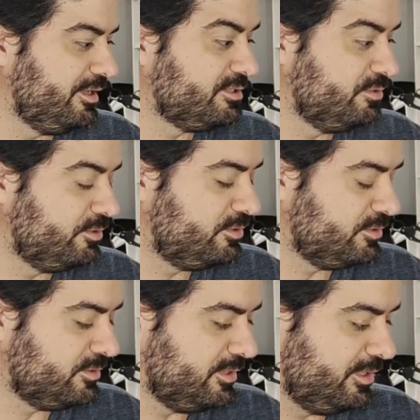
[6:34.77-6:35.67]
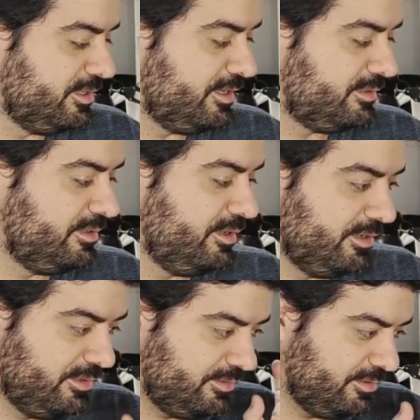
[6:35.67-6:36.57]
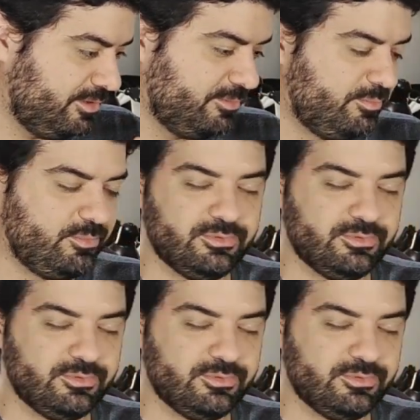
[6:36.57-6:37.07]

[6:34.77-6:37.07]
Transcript: It's good to see that they